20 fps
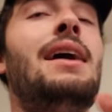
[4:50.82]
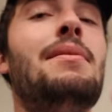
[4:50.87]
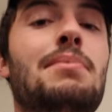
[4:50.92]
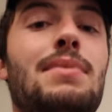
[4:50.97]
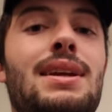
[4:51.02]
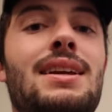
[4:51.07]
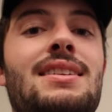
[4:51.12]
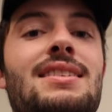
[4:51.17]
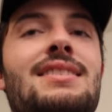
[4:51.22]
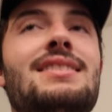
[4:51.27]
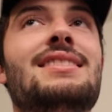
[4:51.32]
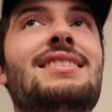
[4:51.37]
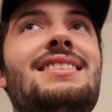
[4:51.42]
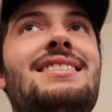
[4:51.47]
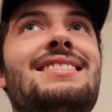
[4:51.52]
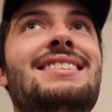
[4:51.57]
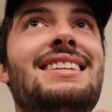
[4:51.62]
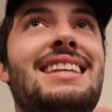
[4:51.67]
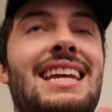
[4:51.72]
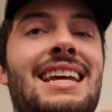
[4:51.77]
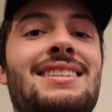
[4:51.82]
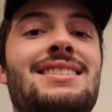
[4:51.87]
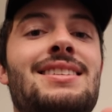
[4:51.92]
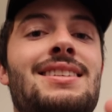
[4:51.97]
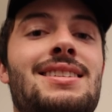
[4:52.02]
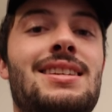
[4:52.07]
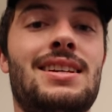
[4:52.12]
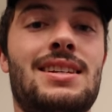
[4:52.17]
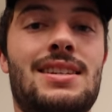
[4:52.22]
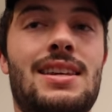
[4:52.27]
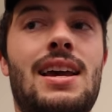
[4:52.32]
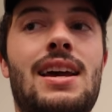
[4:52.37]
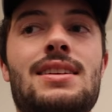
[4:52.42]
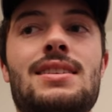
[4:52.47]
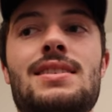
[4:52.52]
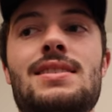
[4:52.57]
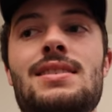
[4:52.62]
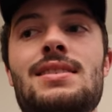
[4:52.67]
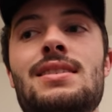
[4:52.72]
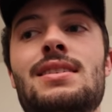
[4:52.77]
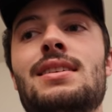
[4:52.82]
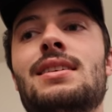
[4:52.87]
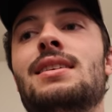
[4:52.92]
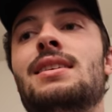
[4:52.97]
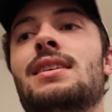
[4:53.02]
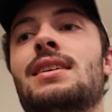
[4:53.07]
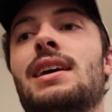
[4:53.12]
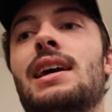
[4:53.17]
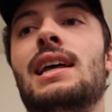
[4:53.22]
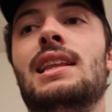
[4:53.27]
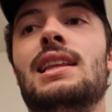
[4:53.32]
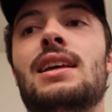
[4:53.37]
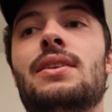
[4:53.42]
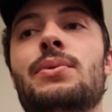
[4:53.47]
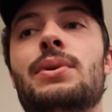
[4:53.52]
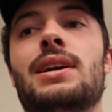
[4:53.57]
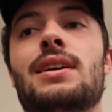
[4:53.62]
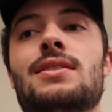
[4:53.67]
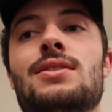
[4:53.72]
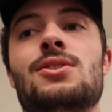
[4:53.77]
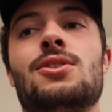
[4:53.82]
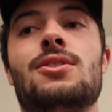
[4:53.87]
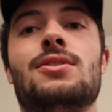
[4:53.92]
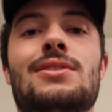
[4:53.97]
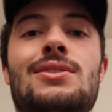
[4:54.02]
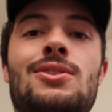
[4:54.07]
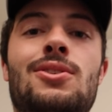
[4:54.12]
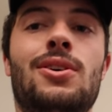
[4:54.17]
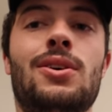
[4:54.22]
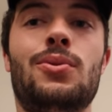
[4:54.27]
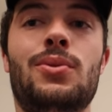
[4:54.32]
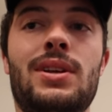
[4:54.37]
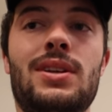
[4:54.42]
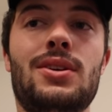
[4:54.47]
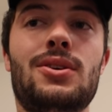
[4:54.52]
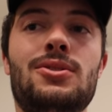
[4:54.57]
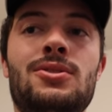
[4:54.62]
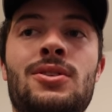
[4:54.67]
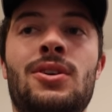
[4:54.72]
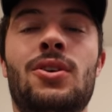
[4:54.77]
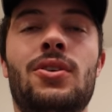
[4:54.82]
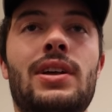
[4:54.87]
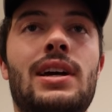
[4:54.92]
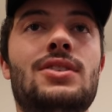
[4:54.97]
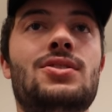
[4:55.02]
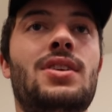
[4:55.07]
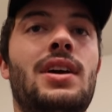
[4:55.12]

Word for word: that means it's so a success. And then we can start installing Windows, all that